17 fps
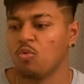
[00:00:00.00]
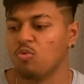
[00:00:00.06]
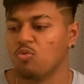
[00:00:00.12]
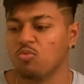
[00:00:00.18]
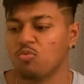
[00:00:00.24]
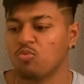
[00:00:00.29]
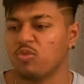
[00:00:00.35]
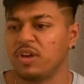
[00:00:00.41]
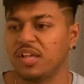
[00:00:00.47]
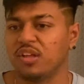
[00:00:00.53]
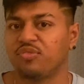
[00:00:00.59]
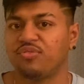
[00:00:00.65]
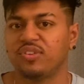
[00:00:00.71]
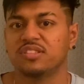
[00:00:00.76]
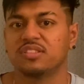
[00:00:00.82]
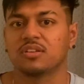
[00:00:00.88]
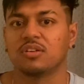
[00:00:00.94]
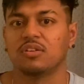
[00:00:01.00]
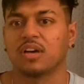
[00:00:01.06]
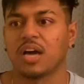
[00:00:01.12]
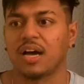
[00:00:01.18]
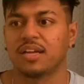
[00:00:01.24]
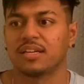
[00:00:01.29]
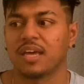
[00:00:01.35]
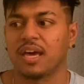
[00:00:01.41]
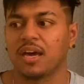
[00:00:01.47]
real physical
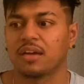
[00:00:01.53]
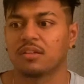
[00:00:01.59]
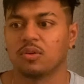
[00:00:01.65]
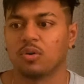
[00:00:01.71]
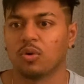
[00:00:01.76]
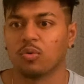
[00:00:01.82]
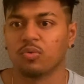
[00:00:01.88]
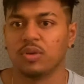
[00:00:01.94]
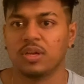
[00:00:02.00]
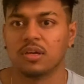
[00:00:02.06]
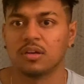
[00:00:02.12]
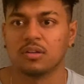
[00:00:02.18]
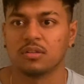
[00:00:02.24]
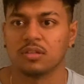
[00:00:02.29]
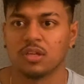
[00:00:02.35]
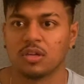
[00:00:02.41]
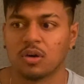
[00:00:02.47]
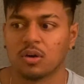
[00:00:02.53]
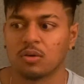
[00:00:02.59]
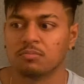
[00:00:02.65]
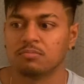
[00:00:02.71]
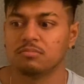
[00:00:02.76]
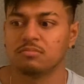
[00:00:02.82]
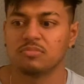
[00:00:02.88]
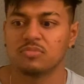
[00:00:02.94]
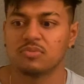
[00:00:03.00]
contact or real, you know,
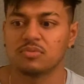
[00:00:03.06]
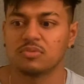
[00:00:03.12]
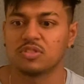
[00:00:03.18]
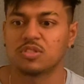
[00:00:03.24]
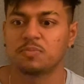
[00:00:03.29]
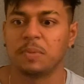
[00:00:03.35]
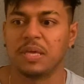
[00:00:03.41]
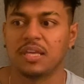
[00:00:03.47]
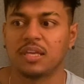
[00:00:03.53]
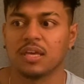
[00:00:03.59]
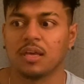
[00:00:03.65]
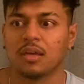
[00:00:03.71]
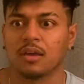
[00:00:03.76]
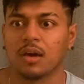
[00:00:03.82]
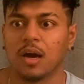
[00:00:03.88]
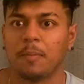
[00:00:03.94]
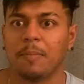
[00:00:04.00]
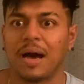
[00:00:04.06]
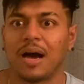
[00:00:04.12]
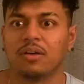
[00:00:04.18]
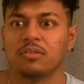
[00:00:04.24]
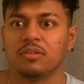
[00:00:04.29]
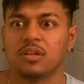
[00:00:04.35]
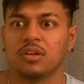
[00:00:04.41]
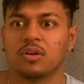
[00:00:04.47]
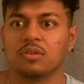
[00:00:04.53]
speaking
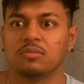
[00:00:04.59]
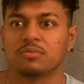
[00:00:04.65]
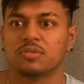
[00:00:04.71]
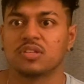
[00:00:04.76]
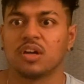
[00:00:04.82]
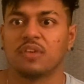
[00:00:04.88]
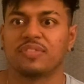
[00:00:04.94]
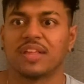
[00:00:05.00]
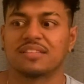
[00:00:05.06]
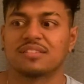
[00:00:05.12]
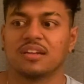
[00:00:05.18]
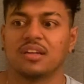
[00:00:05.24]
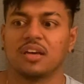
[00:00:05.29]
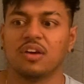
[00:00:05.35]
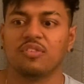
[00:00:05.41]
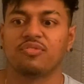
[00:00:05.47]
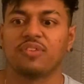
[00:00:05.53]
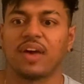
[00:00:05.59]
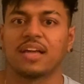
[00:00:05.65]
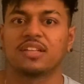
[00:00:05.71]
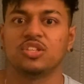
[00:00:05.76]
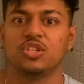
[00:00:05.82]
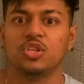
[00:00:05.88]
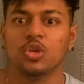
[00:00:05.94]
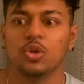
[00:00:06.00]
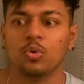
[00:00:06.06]
about, you know, stuff that's going to affect
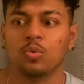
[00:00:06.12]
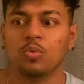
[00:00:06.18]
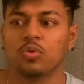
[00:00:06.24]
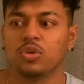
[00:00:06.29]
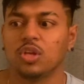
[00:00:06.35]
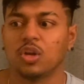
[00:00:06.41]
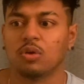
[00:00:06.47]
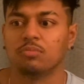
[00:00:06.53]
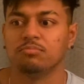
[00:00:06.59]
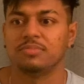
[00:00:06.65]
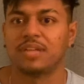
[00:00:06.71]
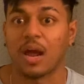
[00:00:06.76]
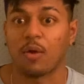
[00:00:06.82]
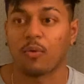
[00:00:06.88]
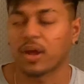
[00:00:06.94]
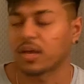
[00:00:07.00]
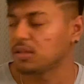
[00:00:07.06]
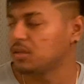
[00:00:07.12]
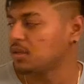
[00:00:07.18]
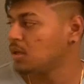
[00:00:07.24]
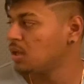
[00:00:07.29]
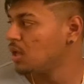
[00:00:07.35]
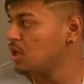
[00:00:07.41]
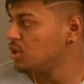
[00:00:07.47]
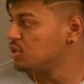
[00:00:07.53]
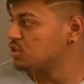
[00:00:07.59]
you, you know, directly.
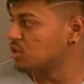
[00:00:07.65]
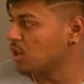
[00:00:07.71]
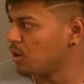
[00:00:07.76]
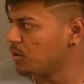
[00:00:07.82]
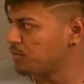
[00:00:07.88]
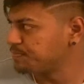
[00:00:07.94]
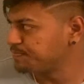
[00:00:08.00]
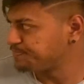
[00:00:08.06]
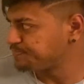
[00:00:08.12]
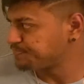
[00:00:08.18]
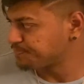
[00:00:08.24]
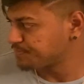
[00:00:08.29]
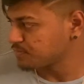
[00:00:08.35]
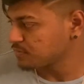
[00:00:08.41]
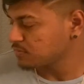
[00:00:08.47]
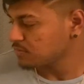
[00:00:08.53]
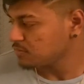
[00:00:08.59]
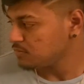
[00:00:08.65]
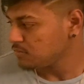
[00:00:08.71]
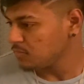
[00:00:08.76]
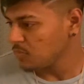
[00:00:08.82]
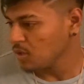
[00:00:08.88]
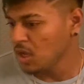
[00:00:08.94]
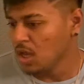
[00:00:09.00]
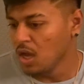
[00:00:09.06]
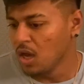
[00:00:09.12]
So
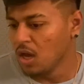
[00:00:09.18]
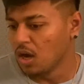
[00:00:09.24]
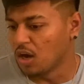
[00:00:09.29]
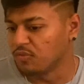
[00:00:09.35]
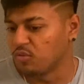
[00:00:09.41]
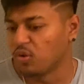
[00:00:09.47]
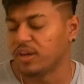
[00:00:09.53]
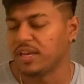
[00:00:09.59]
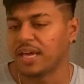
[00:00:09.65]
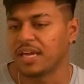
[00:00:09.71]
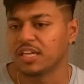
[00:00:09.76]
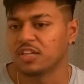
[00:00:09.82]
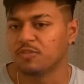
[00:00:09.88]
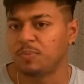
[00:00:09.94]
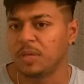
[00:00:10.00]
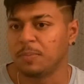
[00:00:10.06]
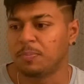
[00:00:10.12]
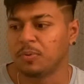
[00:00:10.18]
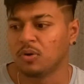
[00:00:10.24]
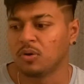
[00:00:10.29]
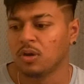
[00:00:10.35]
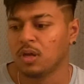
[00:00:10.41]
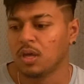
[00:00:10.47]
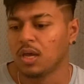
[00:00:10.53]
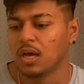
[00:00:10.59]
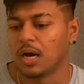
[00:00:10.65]
avoid negative people.
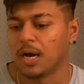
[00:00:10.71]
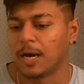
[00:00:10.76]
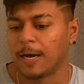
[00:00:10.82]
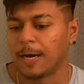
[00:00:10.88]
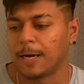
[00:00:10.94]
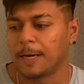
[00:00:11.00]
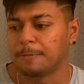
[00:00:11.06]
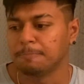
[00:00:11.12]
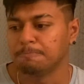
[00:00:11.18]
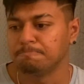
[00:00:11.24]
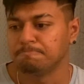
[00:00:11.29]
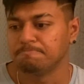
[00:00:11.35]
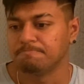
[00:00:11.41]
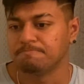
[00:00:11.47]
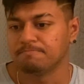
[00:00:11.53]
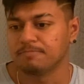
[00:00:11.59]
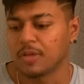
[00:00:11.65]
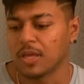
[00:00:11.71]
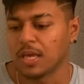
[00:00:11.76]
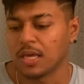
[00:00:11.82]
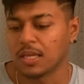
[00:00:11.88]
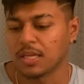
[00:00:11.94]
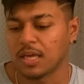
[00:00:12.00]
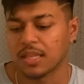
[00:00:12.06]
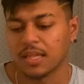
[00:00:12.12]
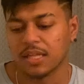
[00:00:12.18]
And
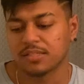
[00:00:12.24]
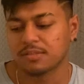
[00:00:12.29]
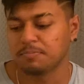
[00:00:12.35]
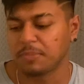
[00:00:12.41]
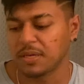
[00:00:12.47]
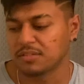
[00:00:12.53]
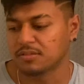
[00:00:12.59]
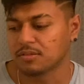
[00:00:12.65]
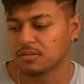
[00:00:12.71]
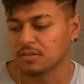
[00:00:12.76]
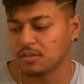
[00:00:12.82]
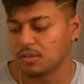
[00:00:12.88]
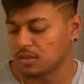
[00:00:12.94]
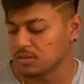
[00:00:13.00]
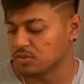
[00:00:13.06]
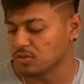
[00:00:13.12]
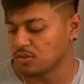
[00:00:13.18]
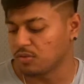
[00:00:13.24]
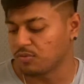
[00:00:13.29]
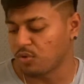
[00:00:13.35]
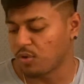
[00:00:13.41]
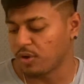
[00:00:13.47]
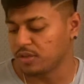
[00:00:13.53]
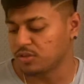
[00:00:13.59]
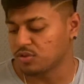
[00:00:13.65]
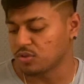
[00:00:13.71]
yeah, that's basically it. So
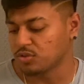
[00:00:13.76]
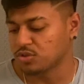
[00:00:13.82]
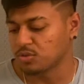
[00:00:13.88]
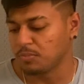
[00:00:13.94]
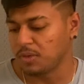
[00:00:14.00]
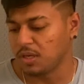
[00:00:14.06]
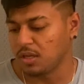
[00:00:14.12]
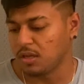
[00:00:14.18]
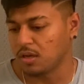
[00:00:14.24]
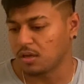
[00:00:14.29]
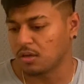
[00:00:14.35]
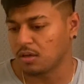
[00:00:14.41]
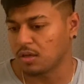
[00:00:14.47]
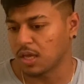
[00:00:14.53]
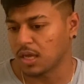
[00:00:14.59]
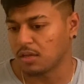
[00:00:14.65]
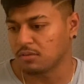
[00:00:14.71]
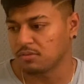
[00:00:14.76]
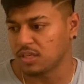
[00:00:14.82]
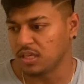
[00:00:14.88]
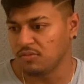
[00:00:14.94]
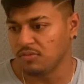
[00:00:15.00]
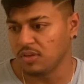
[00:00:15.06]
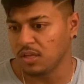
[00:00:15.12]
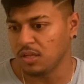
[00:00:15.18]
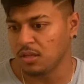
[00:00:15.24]
avoid social media and
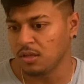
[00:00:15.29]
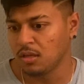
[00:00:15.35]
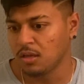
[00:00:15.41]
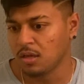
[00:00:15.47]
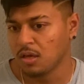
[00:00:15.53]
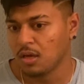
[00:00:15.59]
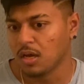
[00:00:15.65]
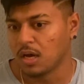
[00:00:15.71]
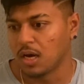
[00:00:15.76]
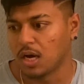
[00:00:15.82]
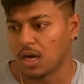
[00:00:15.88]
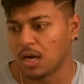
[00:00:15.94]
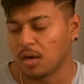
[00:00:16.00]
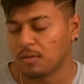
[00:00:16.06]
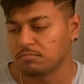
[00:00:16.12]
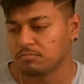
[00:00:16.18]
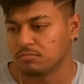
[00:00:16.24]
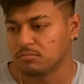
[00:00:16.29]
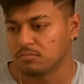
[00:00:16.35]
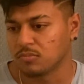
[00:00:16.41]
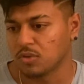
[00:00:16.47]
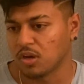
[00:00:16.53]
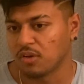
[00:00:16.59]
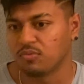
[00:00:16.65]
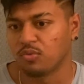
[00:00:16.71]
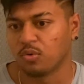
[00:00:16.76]
TV,
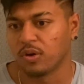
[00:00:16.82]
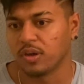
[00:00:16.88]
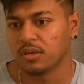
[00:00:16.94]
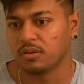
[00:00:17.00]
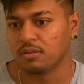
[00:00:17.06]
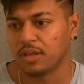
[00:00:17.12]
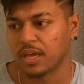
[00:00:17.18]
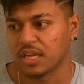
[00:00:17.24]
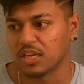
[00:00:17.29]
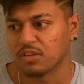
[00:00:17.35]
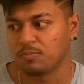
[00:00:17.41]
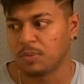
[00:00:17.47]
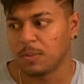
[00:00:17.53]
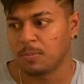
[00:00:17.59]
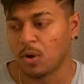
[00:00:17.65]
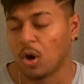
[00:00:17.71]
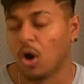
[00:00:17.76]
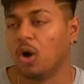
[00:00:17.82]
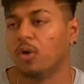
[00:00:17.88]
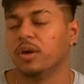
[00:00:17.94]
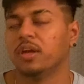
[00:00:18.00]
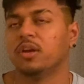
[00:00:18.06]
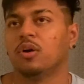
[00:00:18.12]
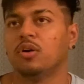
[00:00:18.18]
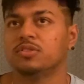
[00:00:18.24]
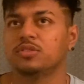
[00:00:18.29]
avoid negative people. Oh, and
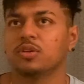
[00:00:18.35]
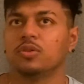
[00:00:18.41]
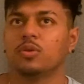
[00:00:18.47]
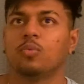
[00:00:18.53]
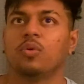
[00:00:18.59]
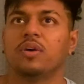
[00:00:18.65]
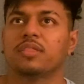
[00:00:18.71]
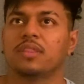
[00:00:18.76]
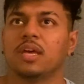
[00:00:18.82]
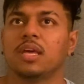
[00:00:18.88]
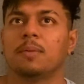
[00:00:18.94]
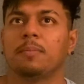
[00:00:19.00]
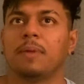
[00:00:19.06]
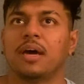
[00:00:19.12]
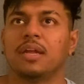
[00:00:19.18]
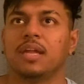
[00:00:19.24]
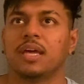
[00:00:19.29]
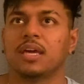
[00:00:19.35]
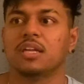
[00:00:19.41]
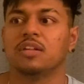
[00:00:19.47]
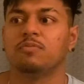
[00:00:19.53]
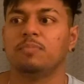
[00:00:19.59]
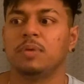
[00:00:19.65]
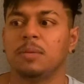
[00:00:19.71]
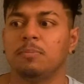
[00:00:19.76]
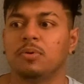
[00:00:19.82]
also the one thing about negative
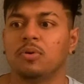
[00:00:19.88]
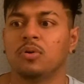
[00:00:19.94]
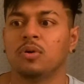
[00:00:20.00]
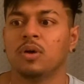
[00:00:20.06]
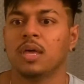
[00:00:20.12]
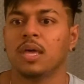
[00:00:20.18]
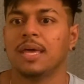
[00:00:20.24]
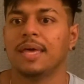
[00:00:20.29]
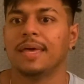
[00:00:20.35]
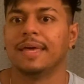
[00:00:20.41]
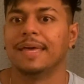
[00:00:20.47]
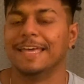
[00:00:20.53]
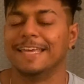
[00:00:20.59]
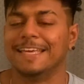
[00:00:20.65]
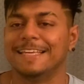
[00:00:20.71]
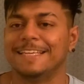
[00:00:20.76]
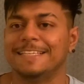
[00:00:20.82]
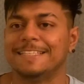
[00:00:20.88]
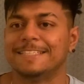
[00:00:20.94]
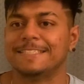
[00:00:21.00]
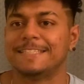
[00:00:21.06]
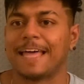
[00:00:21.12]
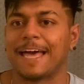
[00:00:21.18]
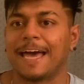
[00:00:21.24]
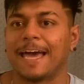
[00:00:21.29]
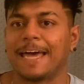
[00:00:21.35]
people is
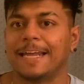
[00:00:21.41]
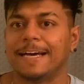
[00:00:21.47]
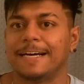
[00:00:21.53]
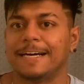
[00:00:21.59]
that